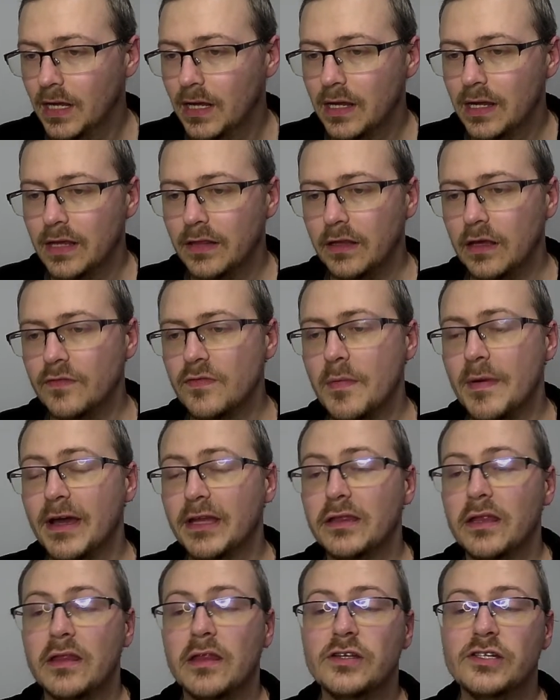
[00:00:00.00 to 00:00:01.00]
The other Mike says,
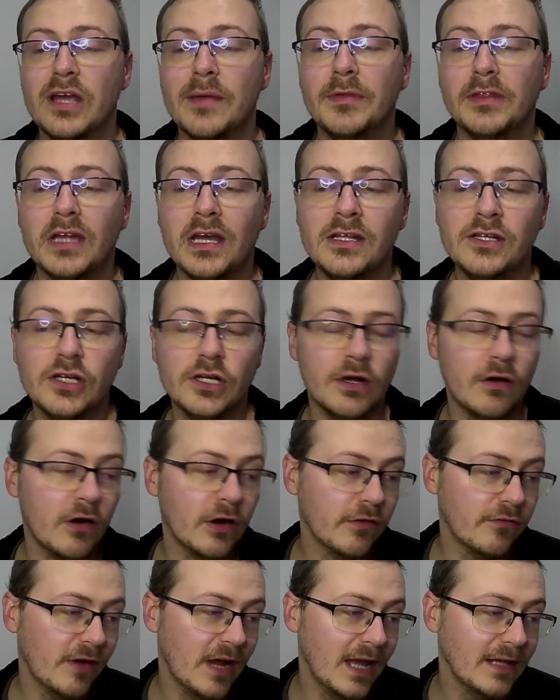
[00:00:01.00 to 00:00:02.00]
is Sheamus injured or on
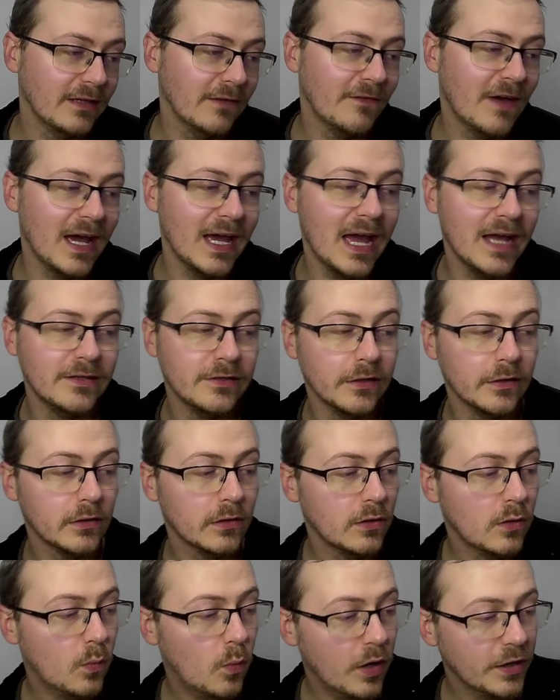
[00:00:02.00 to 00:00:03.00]
creative hiatus?
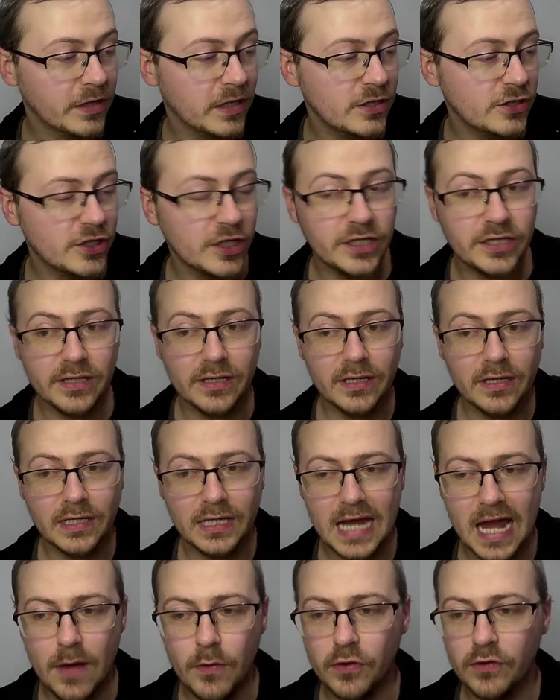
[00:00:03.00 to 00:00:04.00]
Was injured,
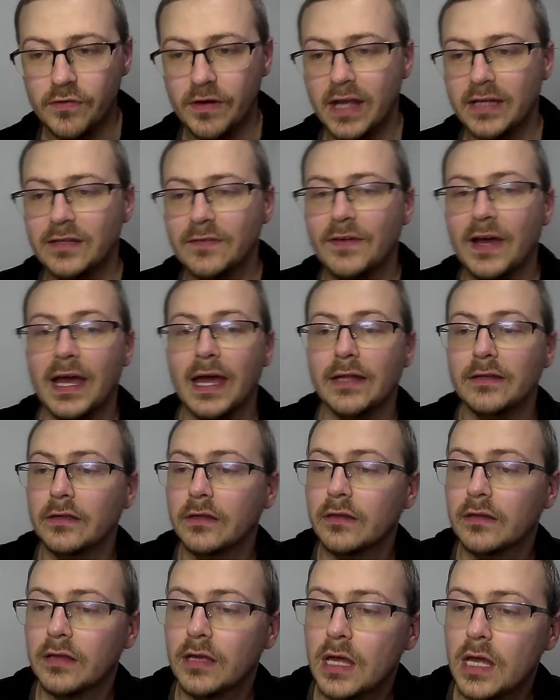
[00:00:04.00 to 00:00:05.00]
now on creative hiatus.
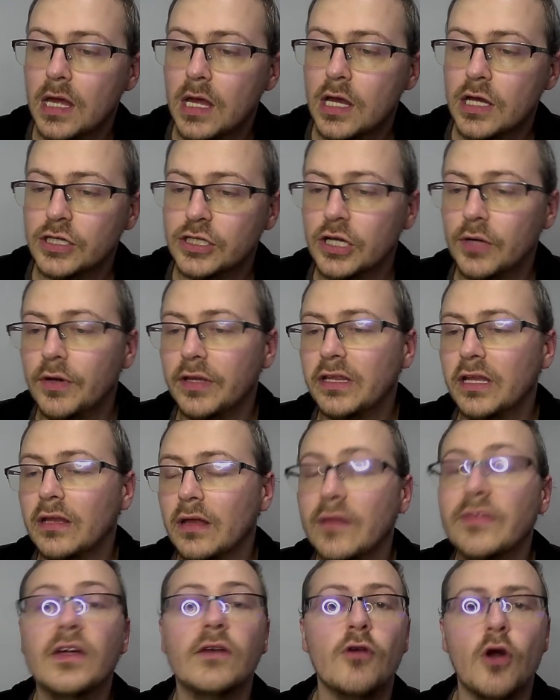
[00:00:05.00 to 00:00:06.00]
Joey says,
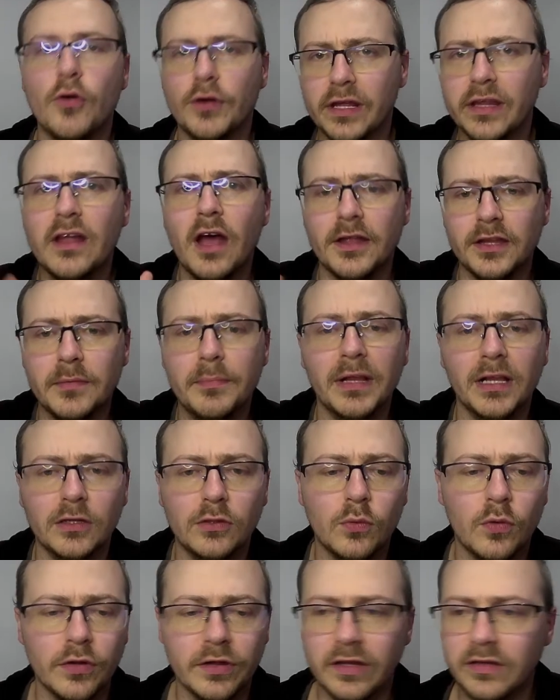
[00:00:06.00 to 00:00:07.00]
they're already starting to build
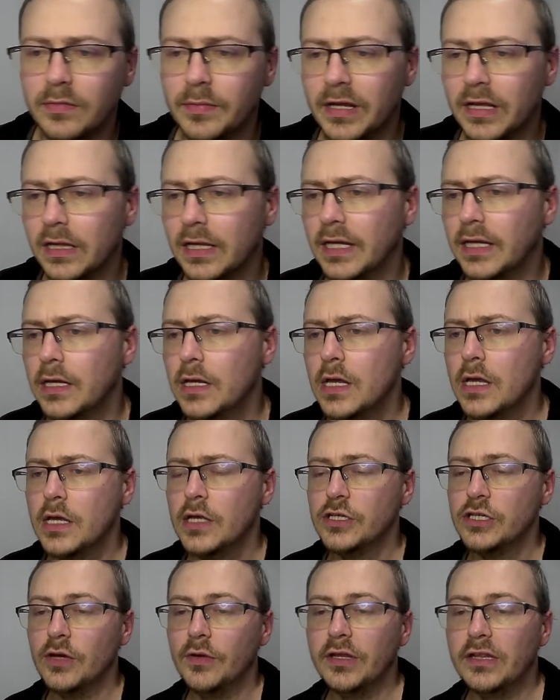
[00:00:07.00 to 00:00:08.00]
towards it, to be clear.
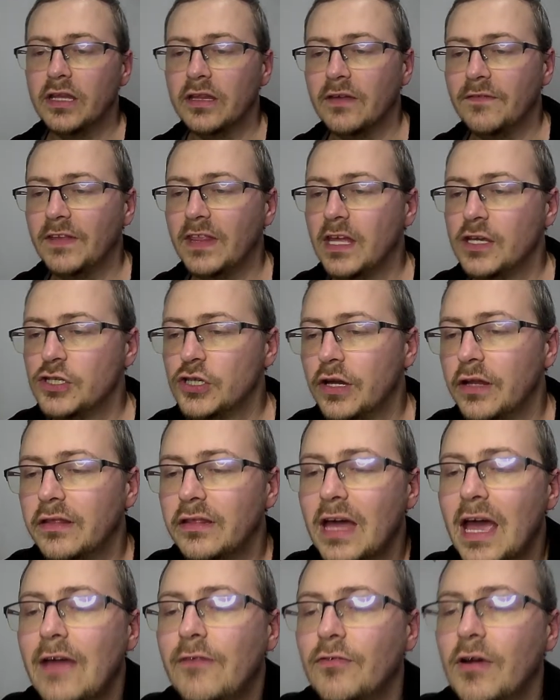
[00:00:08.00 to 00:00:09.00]
Joey says, I think they should have
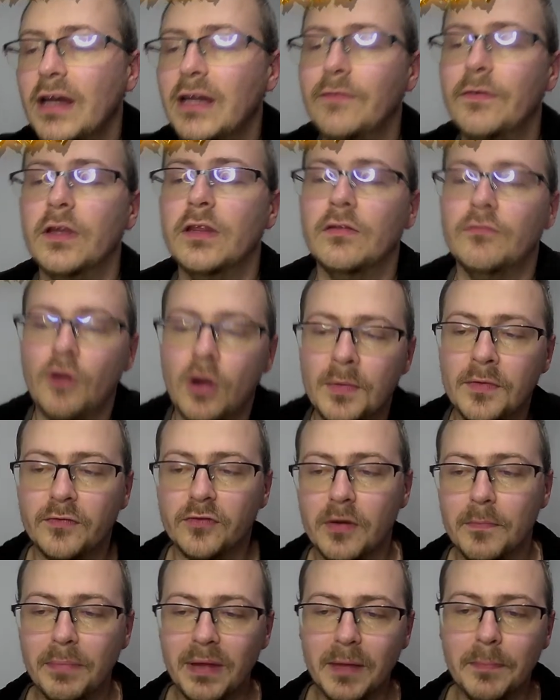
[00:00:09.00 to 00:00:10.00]
saved Randy versus Roman for a
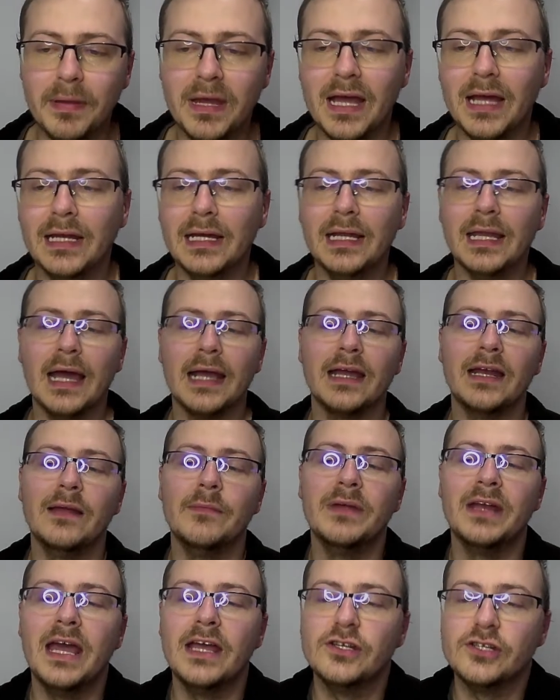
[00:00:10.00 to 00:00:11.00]
big PLE like
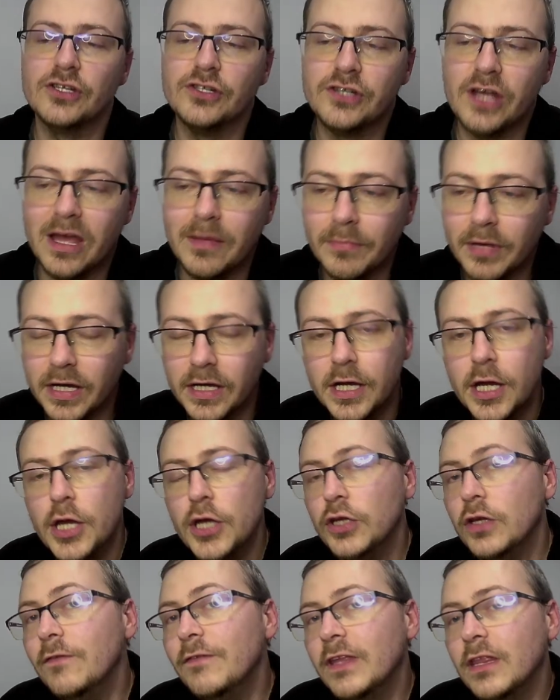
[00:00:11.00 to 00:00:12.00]
Elimination Chamber. You
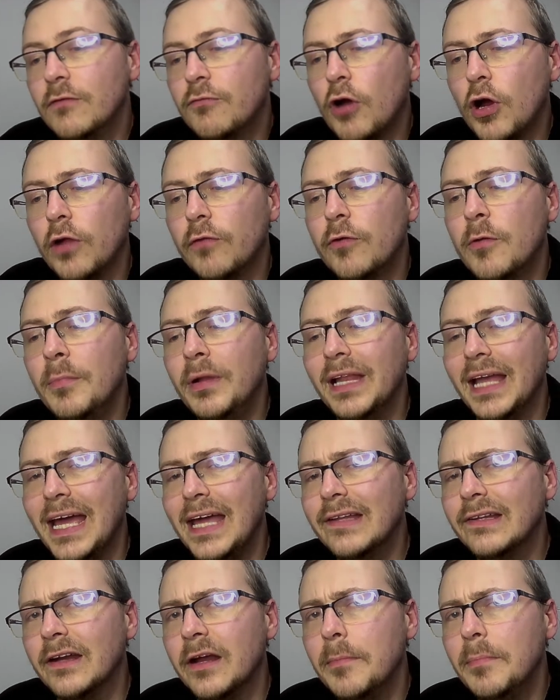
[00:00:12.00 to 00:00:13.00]
think the Royal Rumble
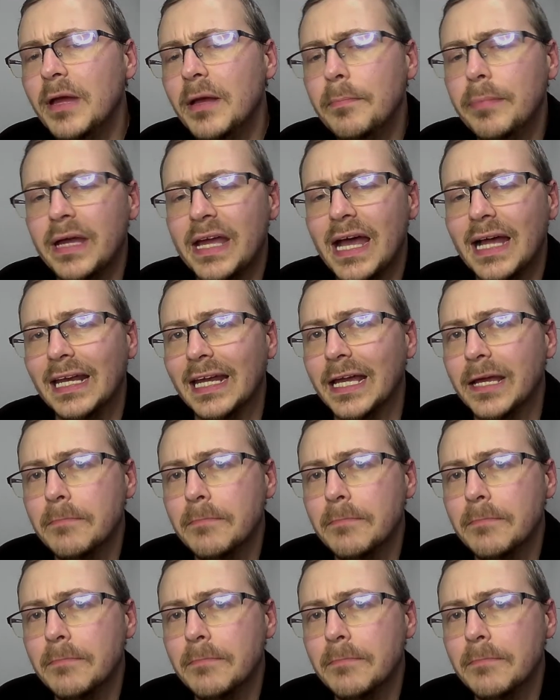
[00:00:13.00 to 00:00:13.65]
isn't a big PLE?